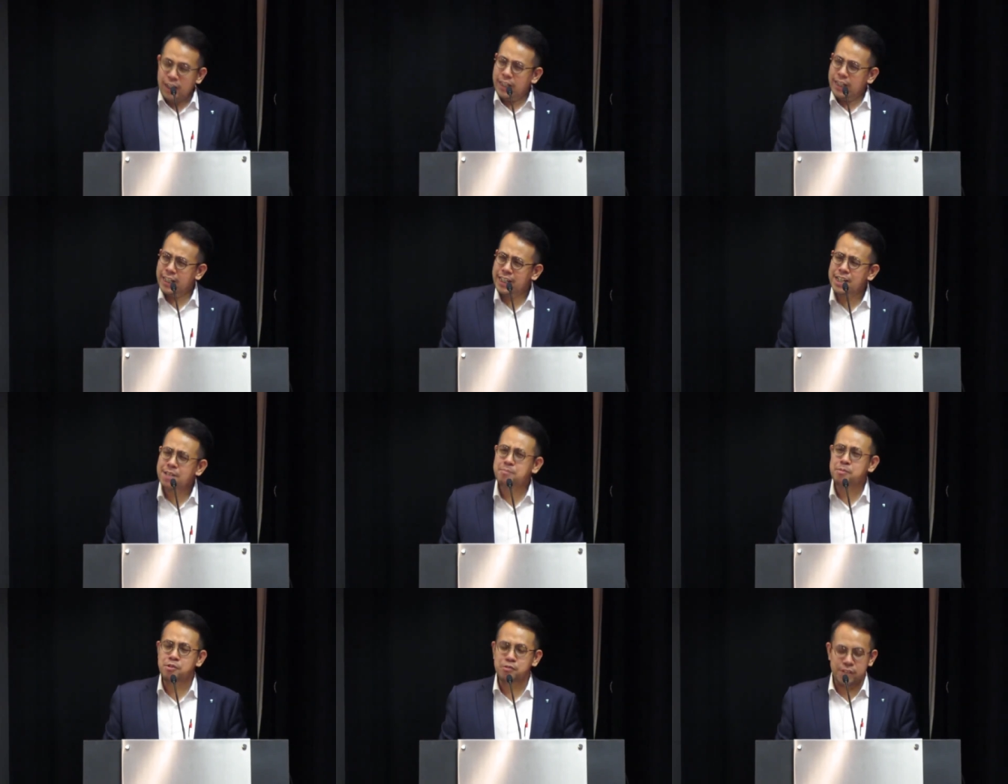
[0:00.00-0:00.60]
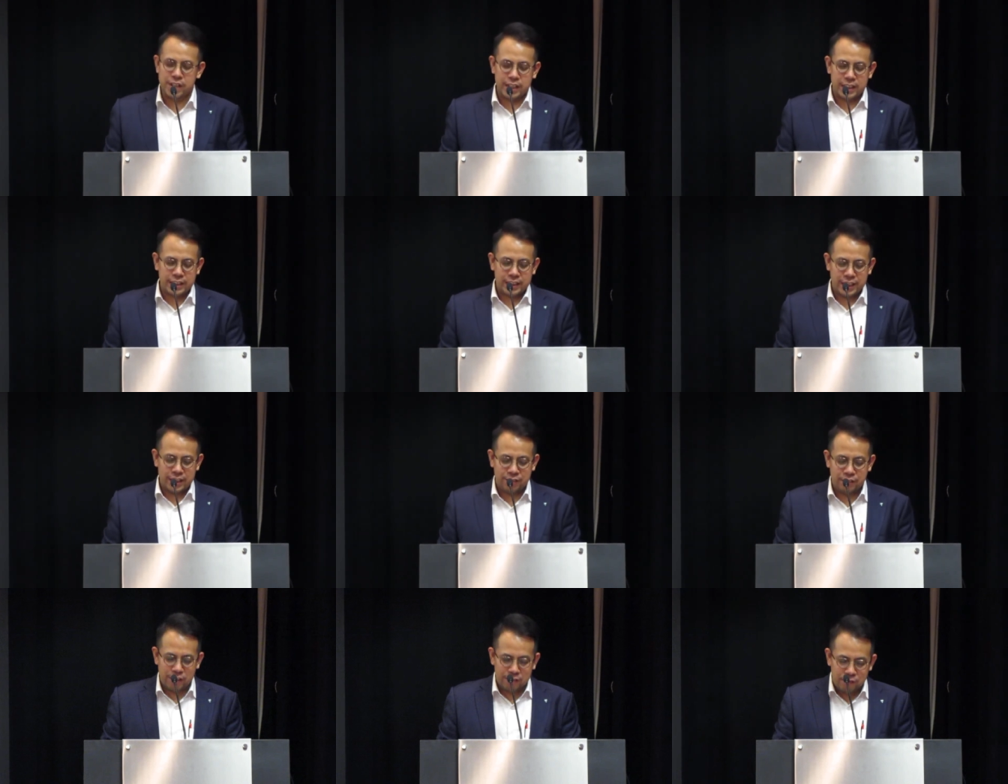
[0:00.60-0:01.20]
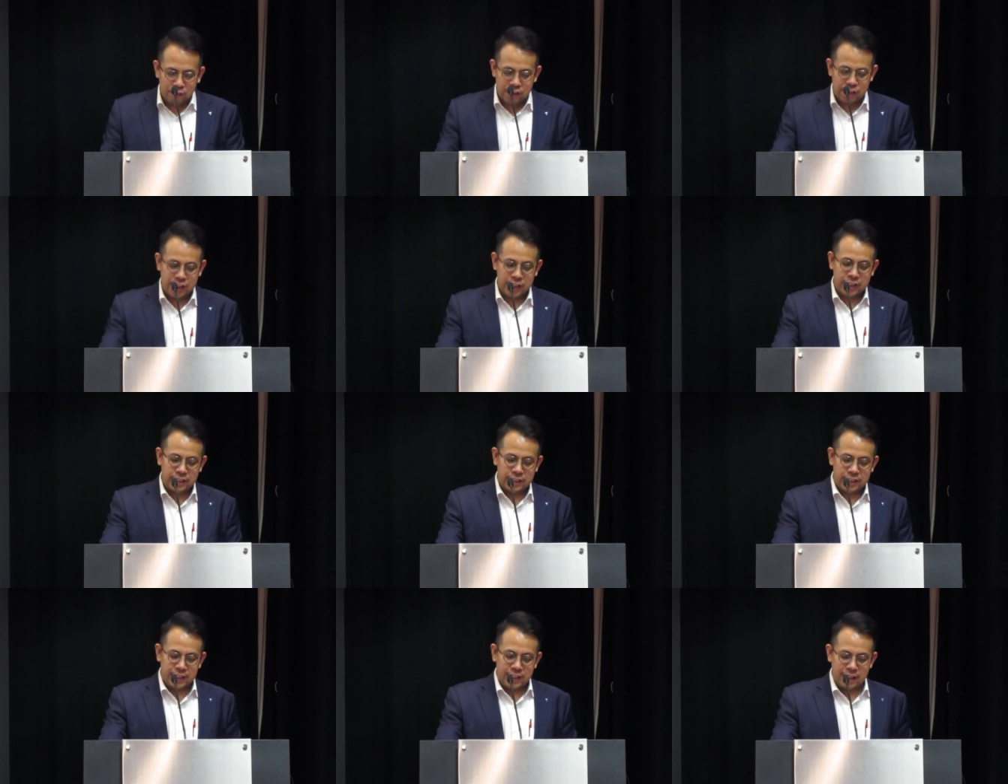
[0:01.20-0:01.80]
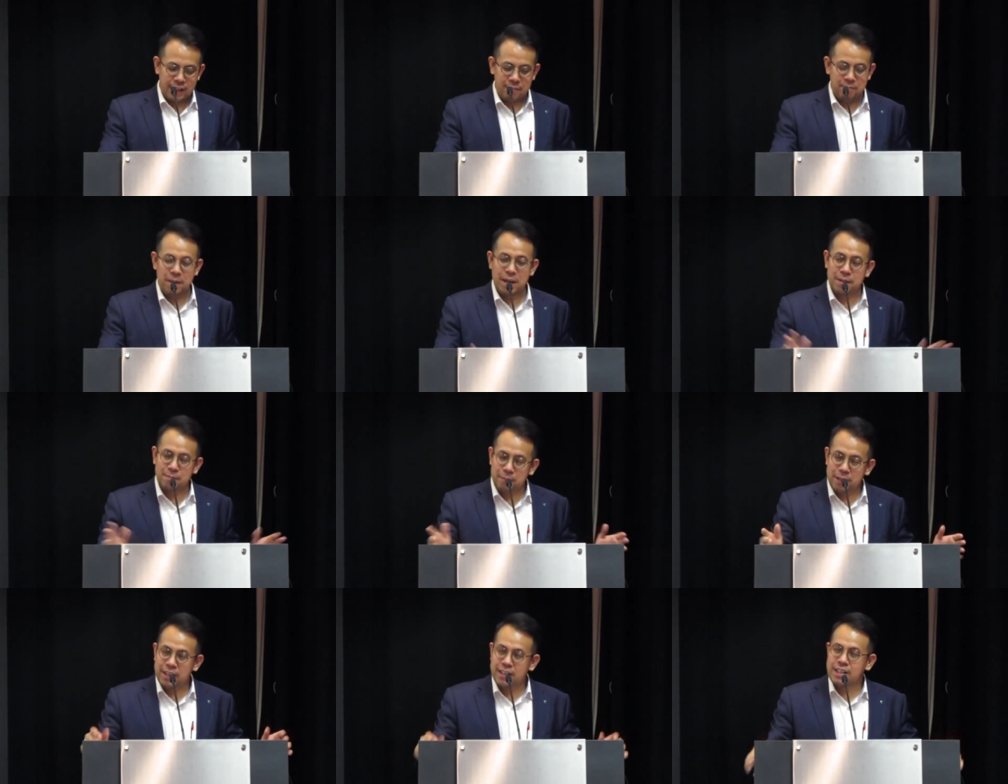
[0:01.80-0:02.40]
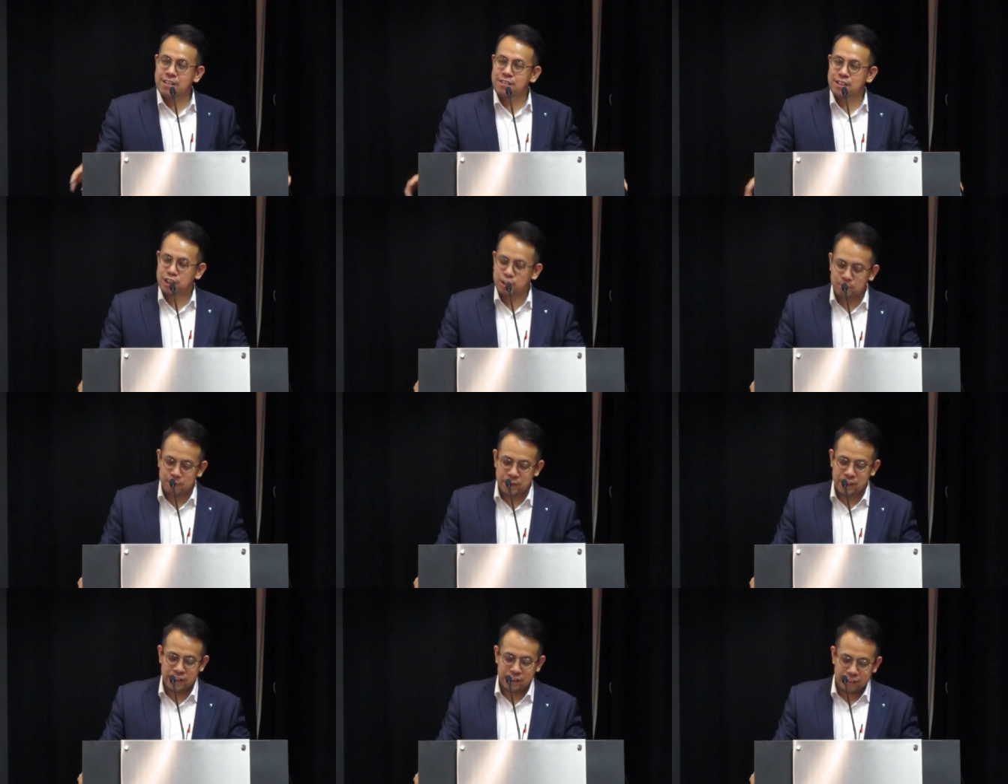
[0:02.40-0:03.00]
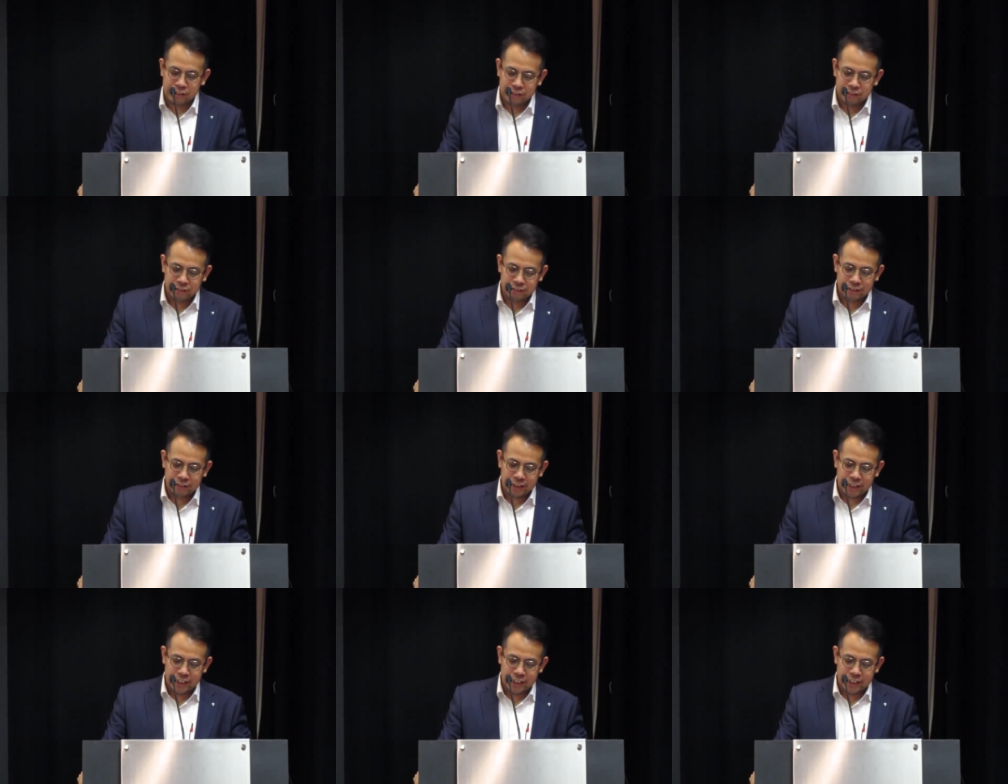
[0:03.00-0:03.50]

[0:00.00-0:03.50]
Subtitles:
In the movies, if you have watched it, Batman, our superhero,